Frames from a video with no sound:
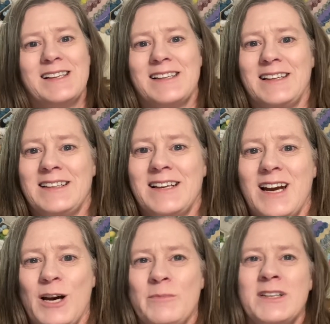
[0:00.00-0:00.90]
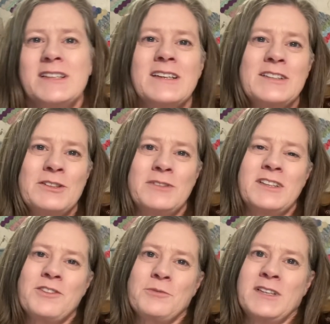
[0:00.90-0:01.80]
Uh, Edmonton is only
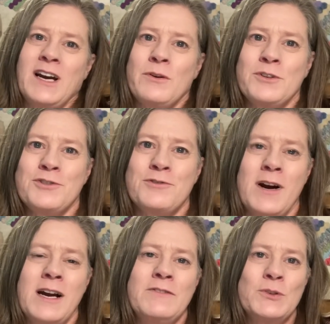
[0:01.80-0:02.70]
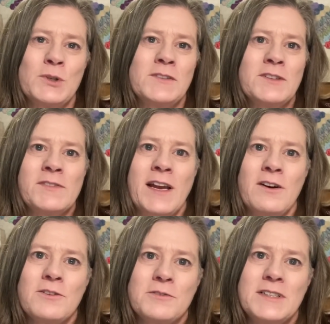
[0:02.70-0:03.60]
a three-hour drive north of
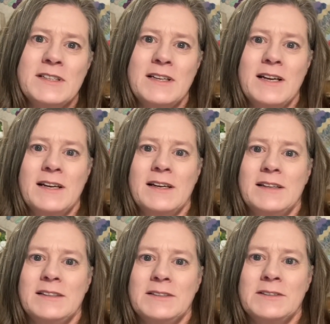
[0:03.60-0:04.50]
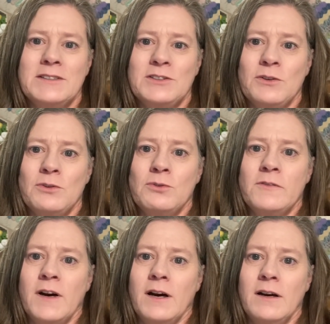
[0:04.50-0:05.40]
Calgary, and so
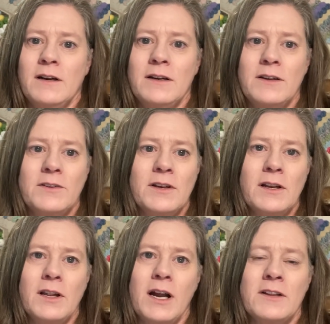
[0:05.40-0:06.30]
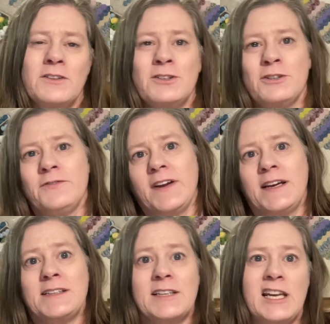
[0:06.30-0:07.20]
the a lot of their
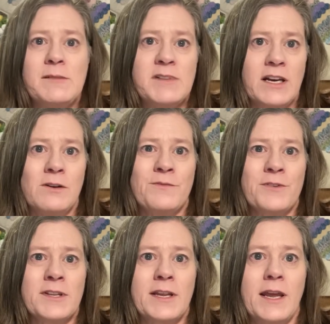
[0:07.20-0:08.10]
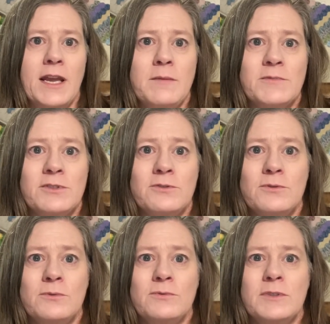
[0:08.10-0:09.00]
fans came down for the game.
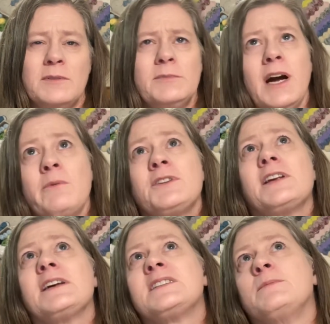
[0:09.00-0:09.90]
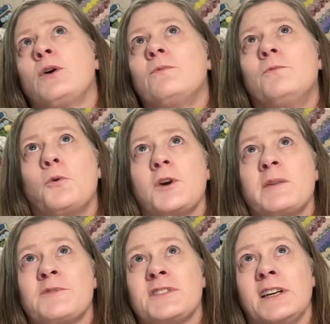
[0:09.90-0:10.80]
So I would guess about forty
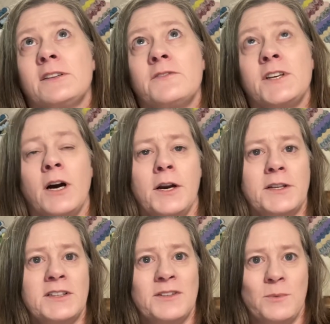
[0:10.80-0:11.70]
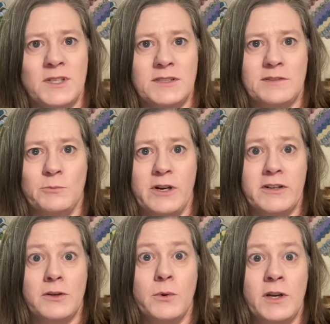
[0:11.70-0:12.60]
percent of the audience was
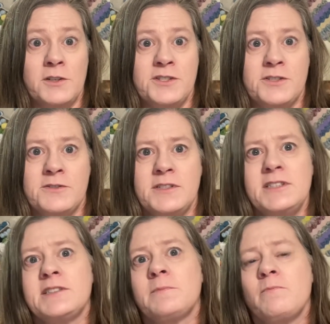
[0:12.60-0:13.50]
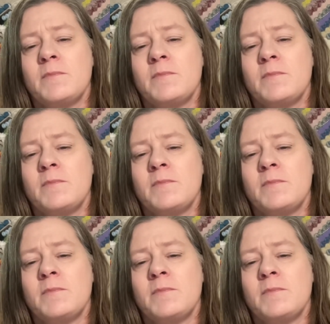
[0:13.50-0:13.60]
wearing Oilers jerseys.